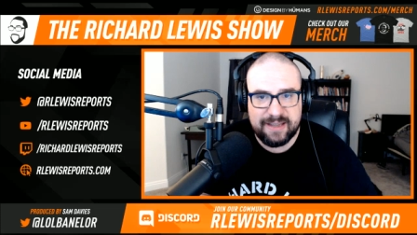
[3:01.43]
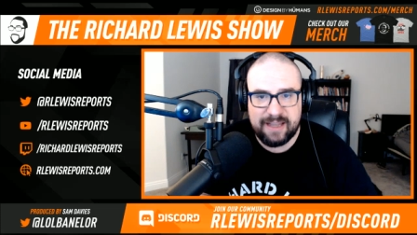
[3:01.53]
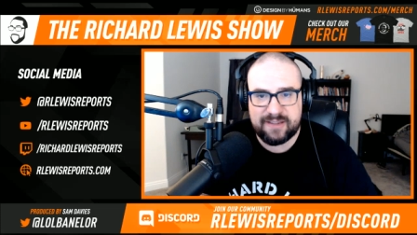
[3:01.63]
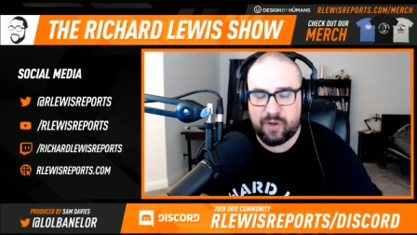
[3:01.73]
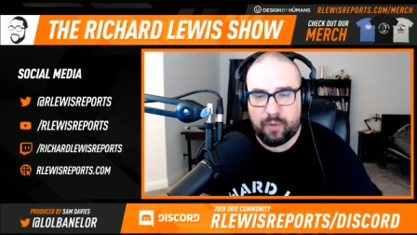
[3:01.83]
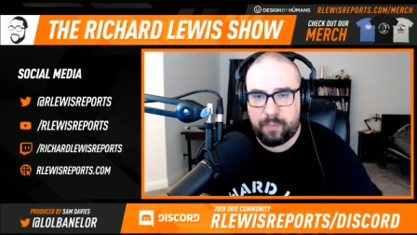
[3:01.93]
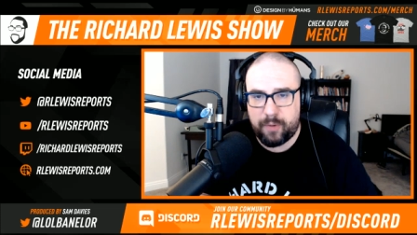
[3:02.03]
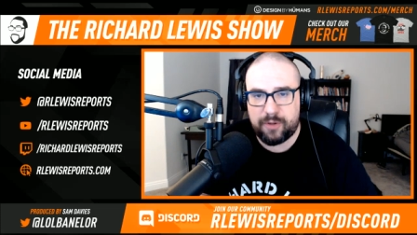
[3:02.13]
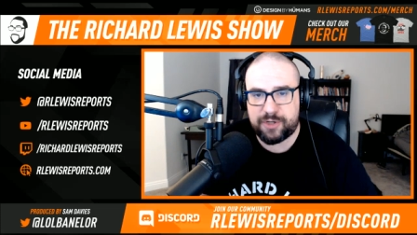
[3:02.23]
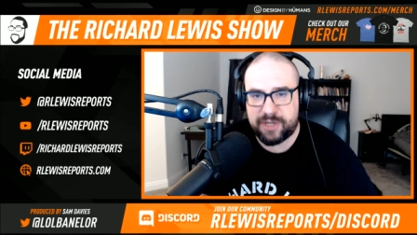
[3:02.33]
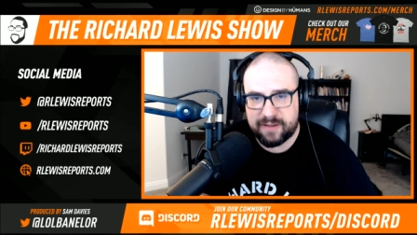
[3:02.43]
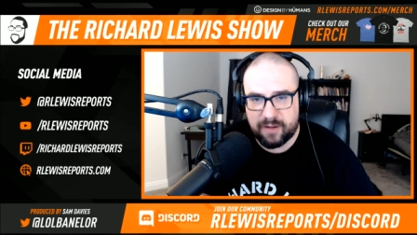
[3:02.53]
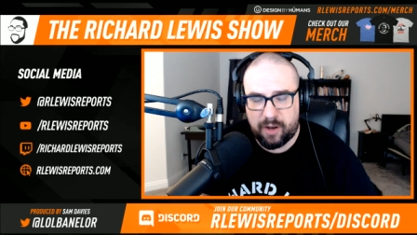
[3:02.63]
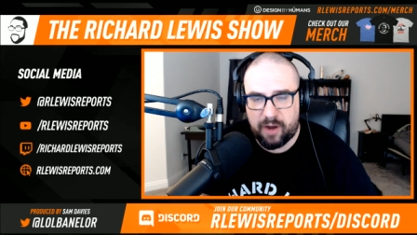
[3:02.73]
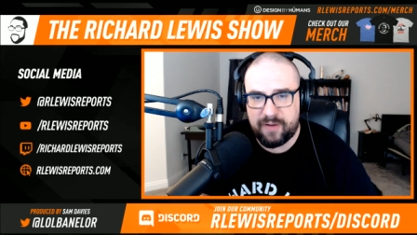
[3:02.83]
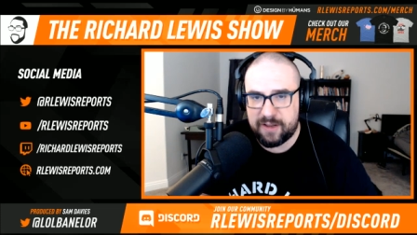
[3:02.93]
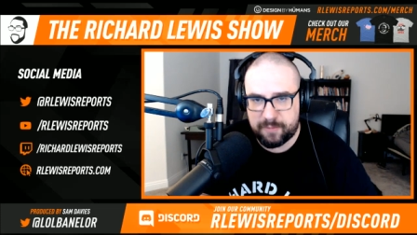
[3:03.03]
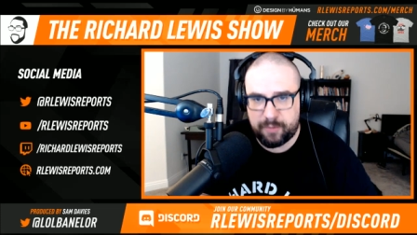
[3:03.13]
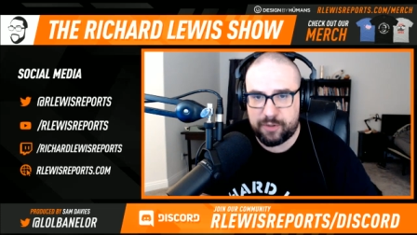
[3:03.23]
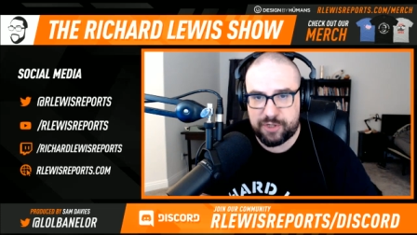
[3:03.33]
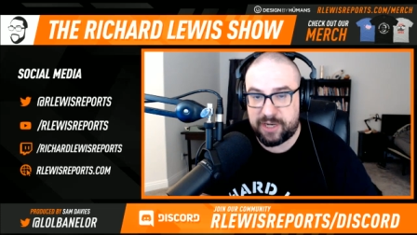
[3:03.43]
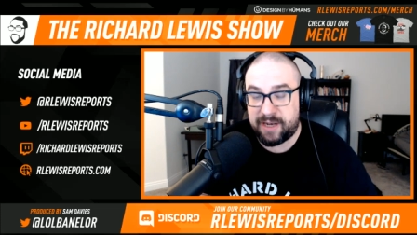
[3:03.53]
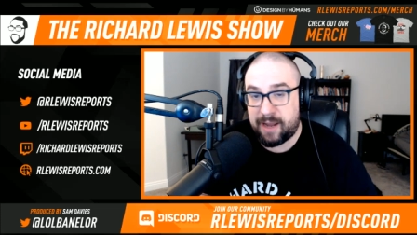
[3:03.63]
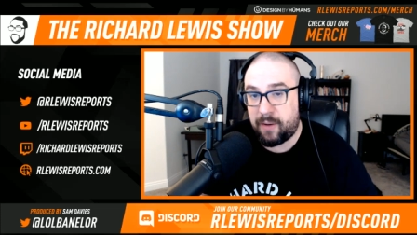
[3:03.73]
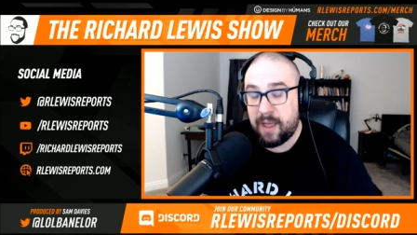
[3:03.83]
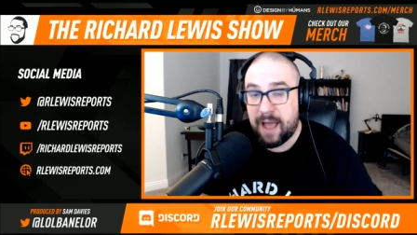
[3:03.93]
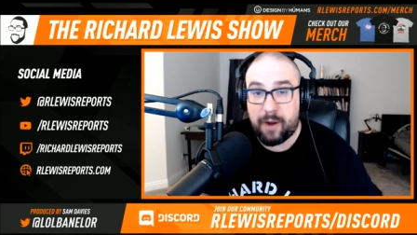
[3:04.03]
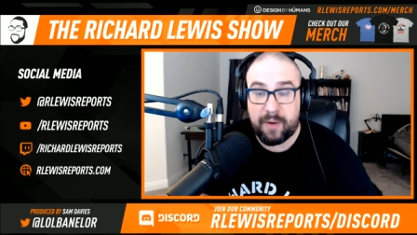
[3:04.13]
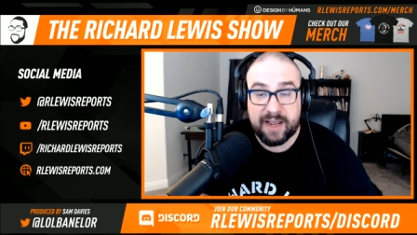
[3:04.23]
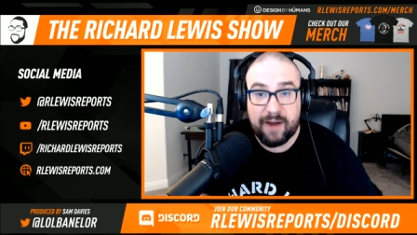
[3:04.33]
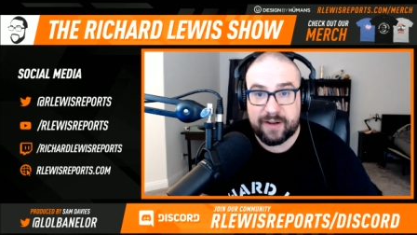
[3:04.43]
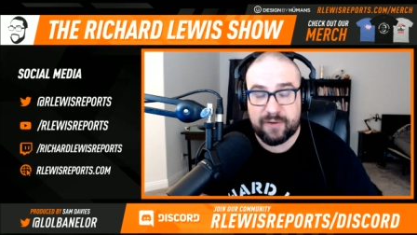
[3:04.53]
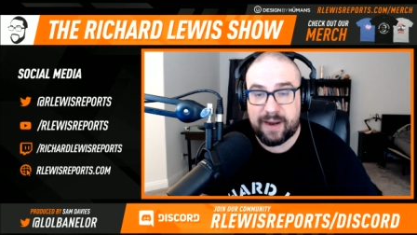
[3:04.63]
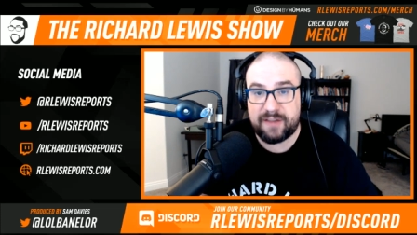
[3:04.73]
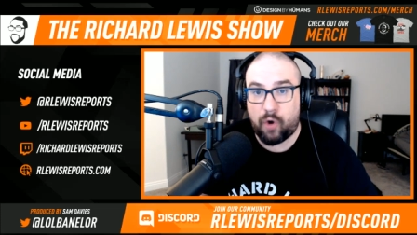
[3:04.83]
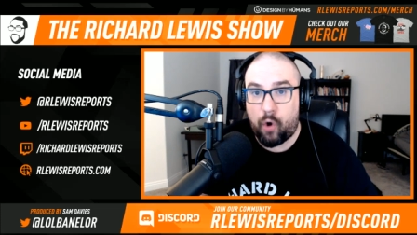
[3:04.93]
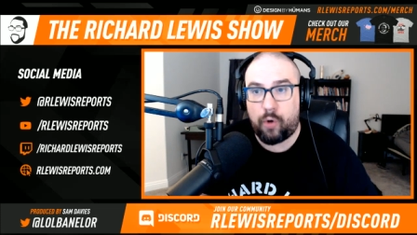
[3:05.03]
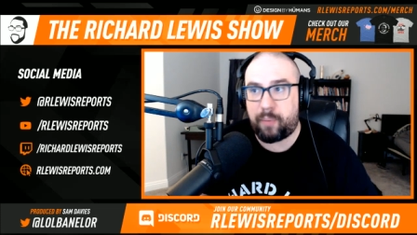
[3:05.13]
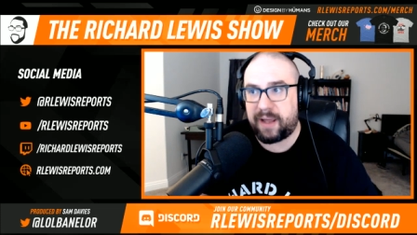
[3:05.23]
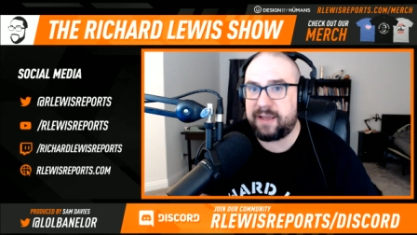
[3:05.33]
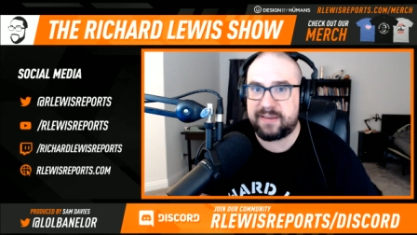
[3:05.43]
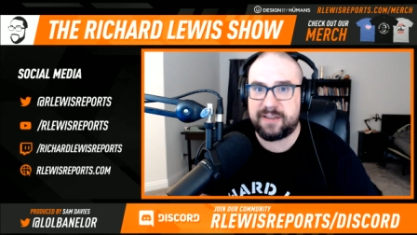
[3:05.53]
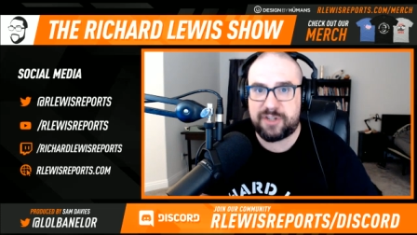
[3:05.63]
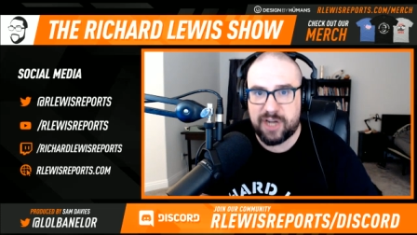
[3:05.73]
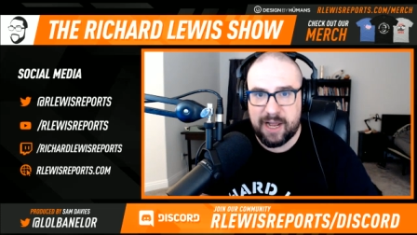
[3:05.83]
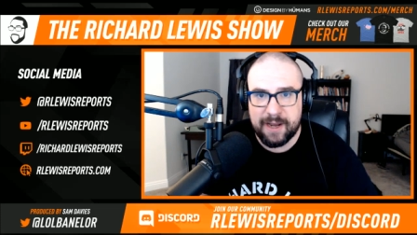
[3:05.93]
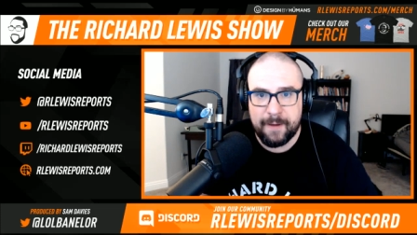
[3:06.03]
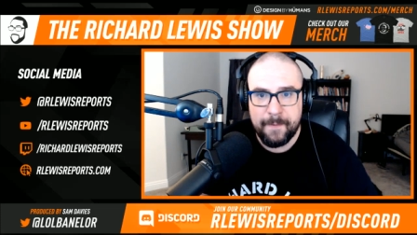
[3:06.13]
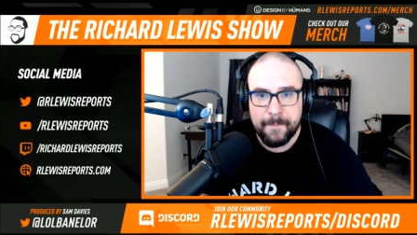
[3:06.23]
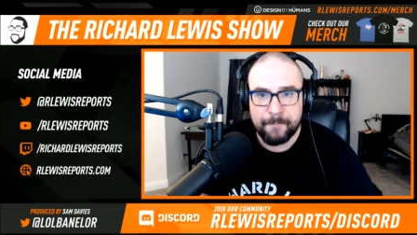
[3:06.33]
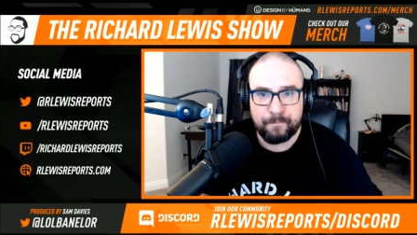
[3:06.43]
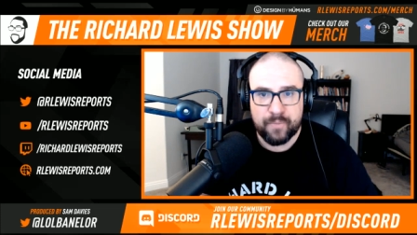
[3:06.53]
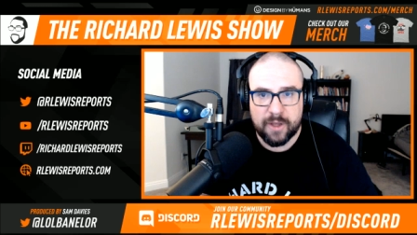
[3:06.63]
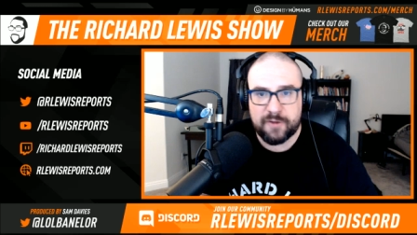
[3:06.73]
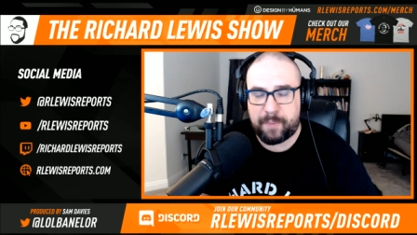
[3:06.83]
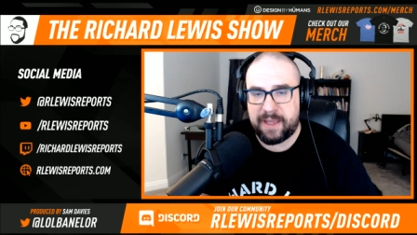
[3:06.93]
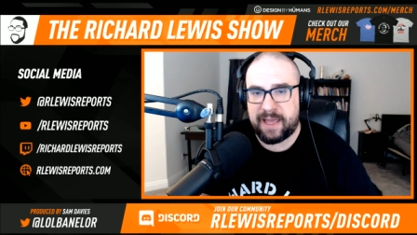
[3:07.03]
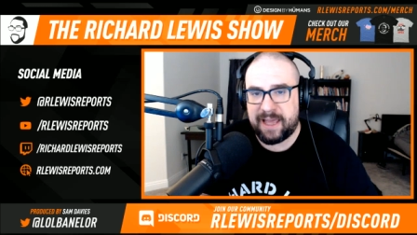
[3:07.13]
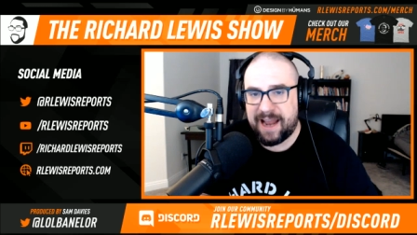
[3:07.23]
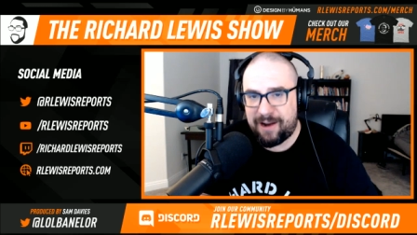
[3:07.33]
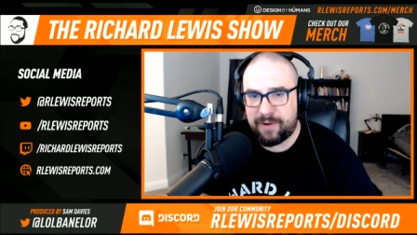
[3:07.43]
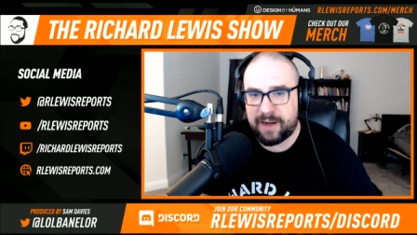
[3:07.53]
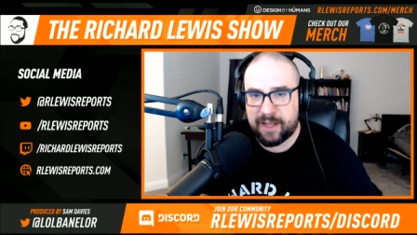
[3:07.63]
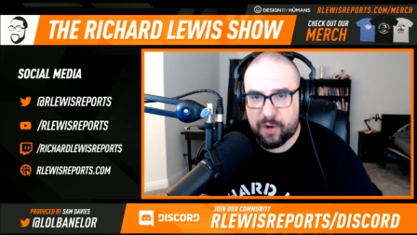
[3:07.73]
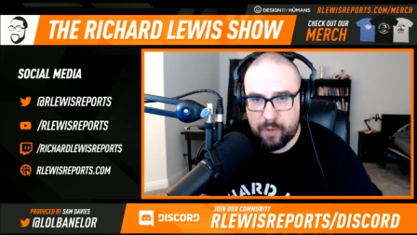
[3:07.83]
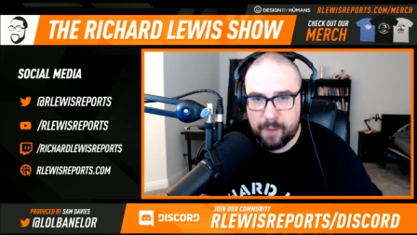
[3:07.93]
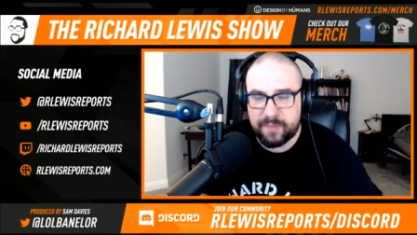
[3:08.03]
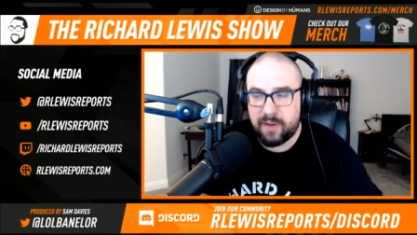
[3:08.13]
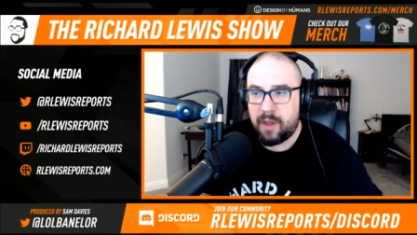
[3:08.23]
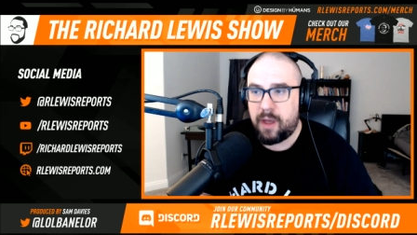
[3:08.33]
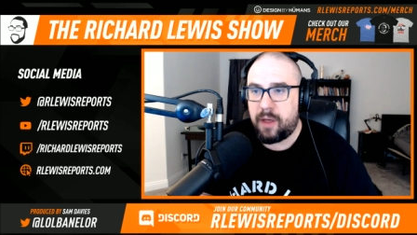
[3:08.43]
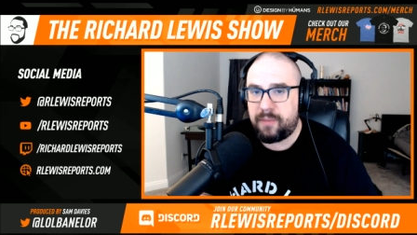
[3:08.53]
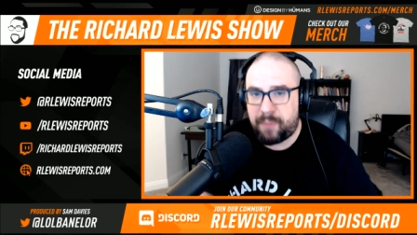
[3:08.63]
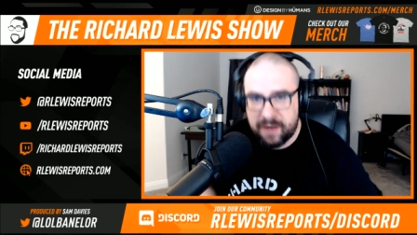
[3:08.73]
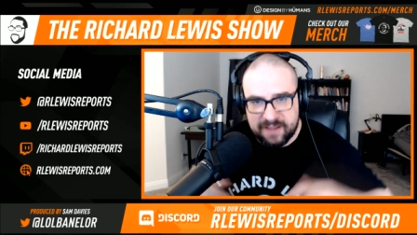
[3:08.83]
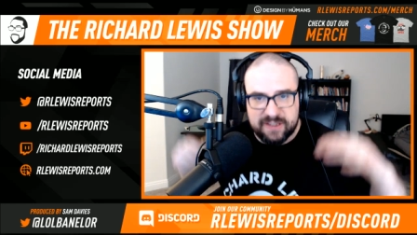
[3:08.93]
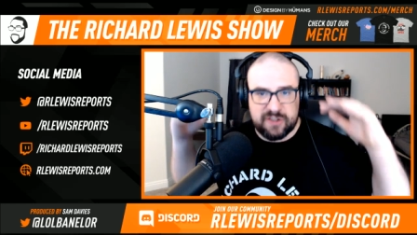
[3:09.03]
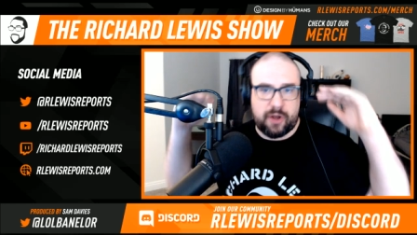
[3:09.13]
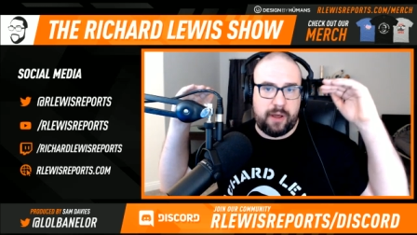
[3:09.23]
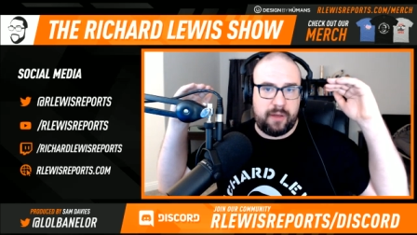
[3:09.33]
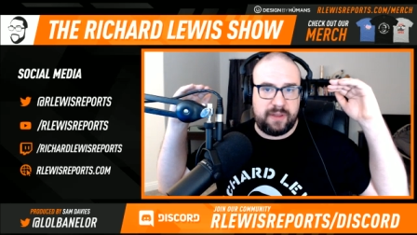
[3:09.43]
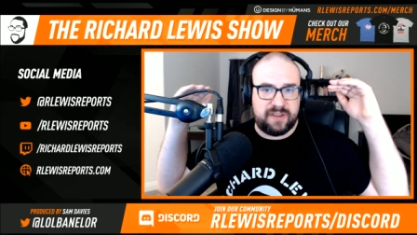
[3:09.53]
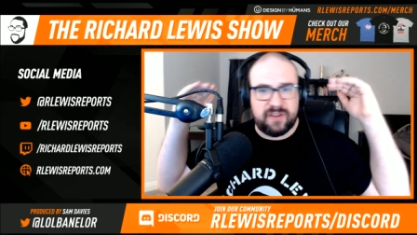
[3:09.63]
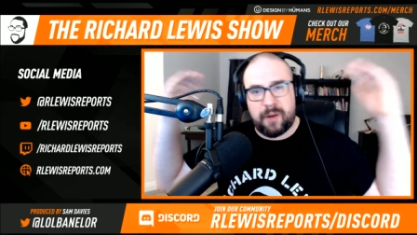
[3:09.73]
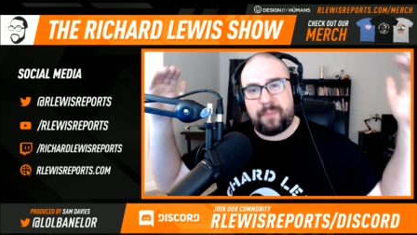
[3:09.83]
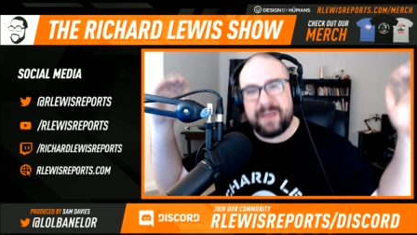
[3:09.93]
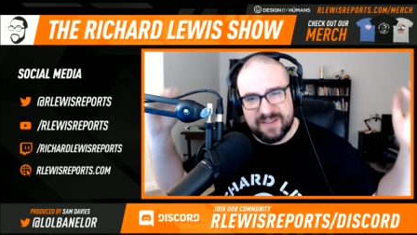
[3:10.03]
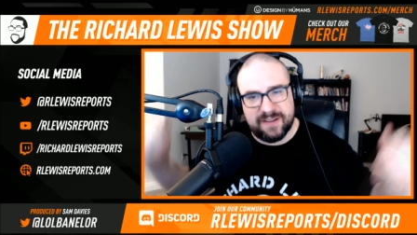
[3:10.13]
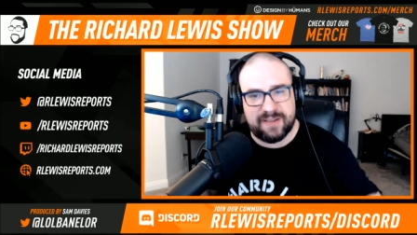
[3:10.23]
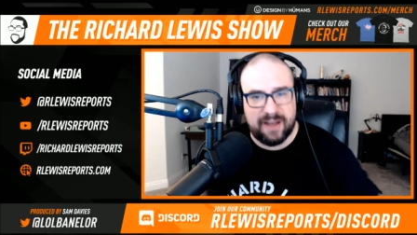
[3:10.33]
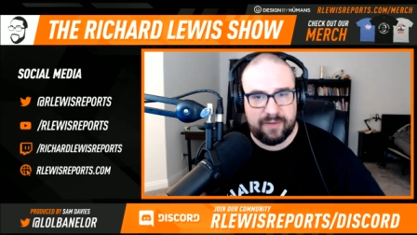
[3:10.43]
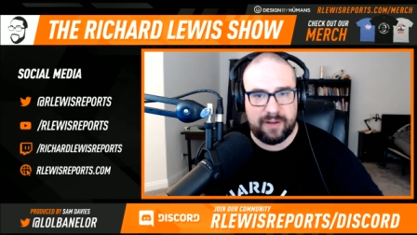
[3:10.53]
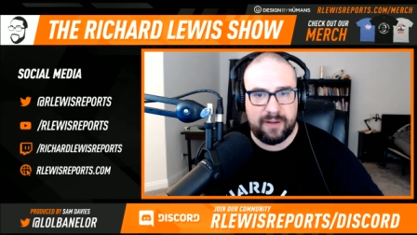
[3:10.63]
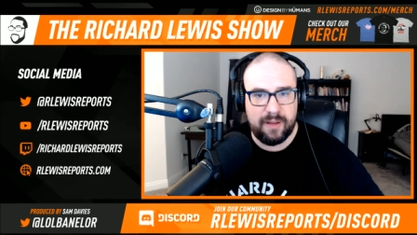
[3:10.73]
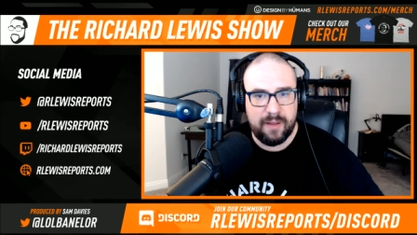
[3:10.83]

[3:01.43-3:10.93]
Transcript: it's all bullshit. A lot of it is bullshit. Now, I don't want to characterize all players in China as being inherently corrupt, but this is on a this is on a business level,